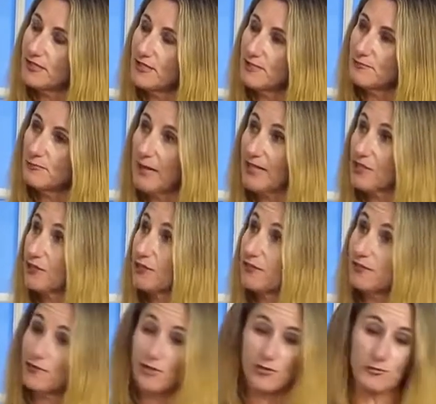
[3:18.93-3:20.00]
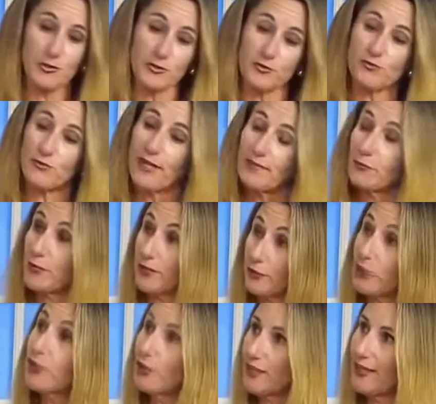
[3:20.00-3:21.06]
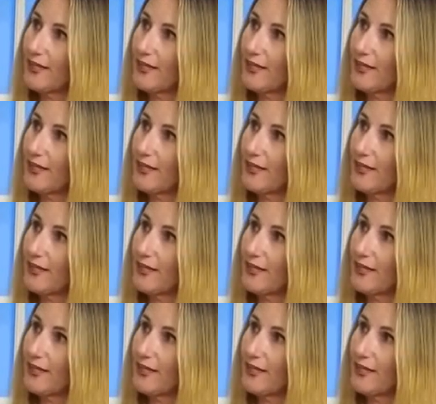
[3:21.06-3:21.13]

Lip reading: spatulas and spoons right where you're cooking.